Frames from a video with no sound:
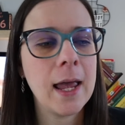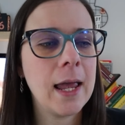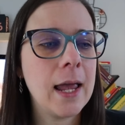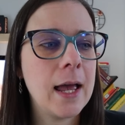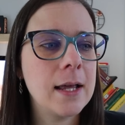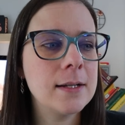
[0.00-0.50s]

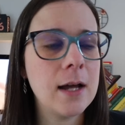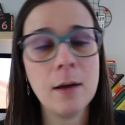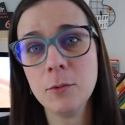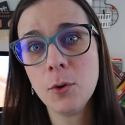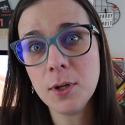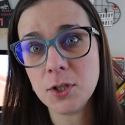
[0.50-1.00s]
and
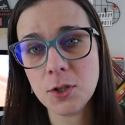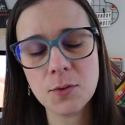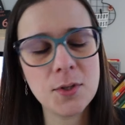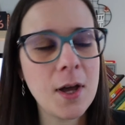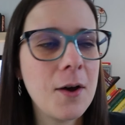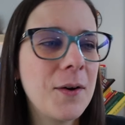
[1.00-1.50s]
I'm going to.
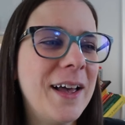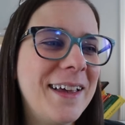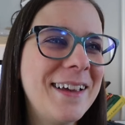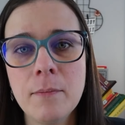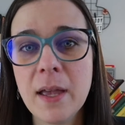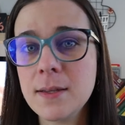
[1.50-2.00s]
So
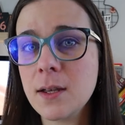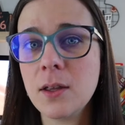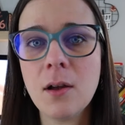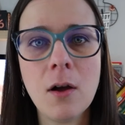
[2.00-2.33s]
basically